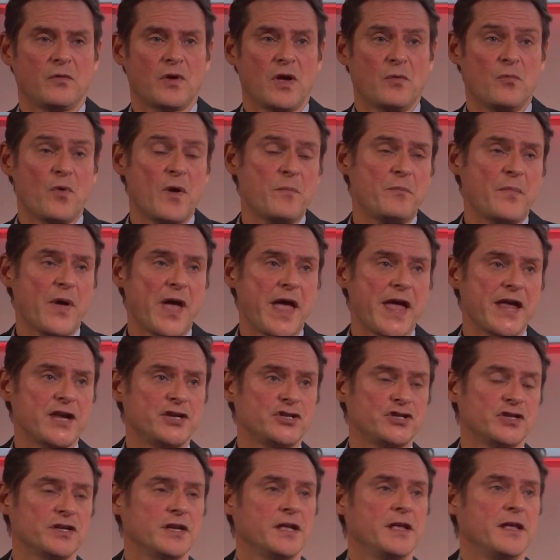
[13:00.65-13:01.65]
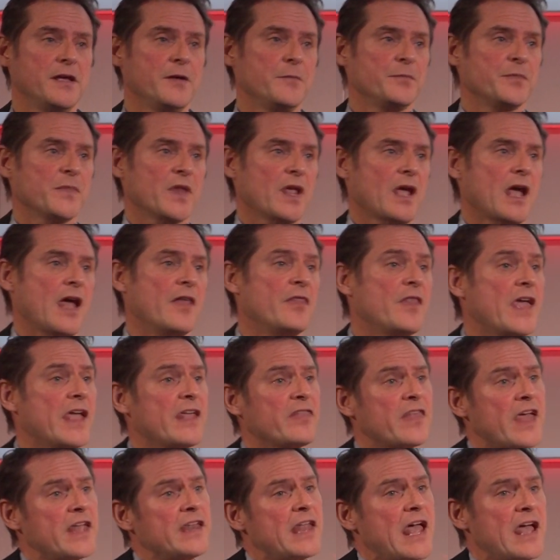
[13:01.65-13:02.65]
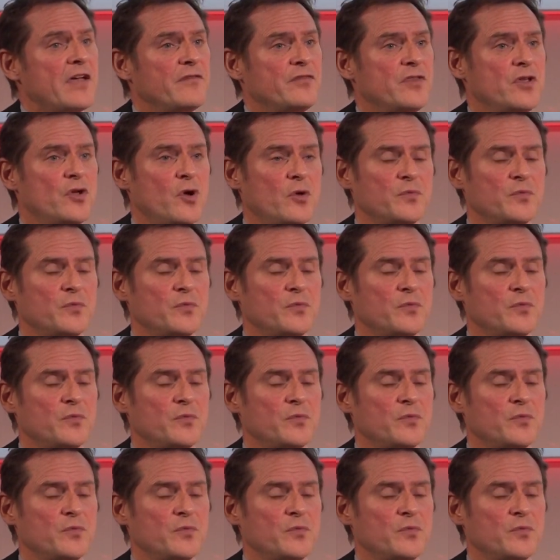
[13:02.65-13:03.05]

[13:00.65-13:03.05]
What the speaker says: a web page, and they then have the